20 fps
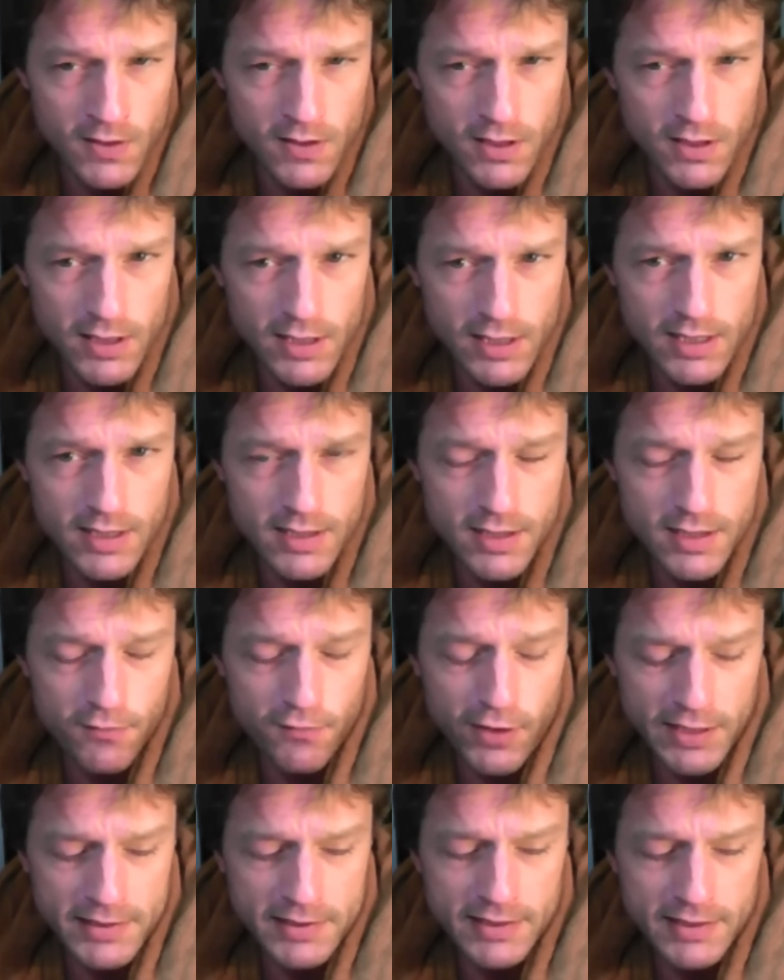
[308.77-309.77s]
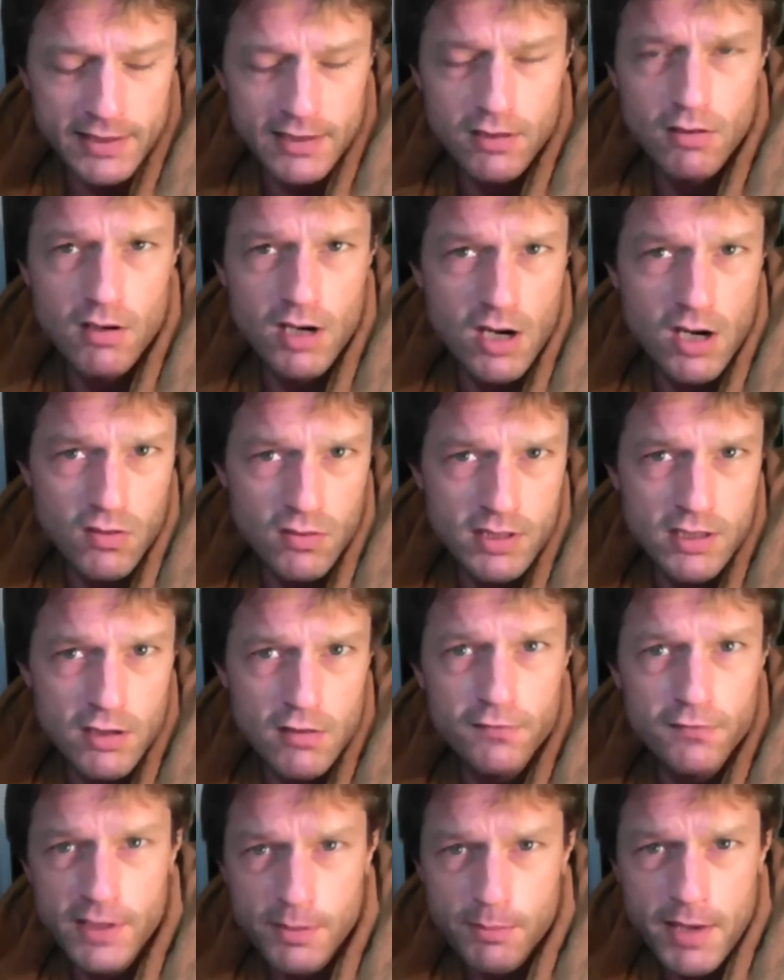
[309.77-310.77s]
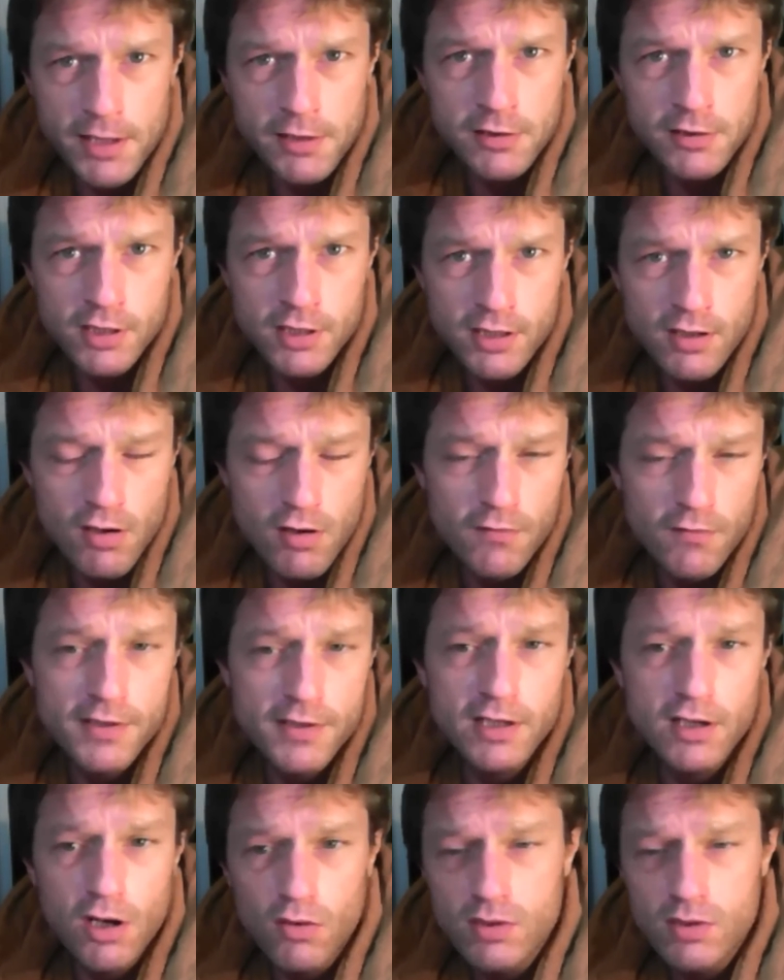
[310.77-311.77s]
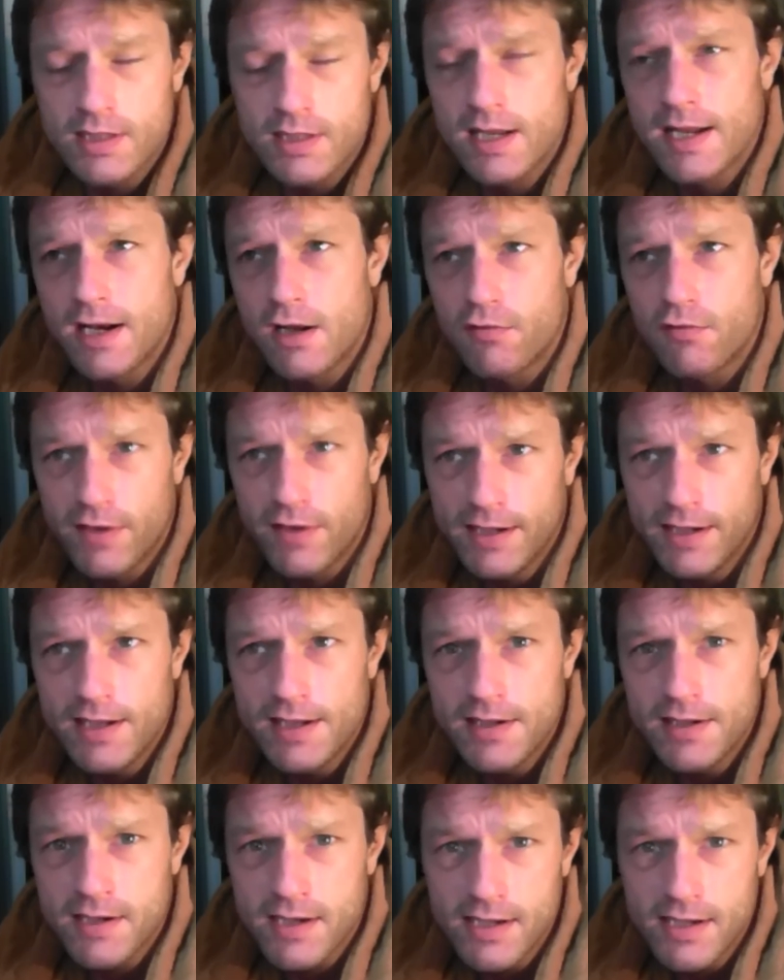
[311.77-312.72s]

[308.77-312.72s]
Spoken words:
the fractal or Hausdorff dimension of the coastline of England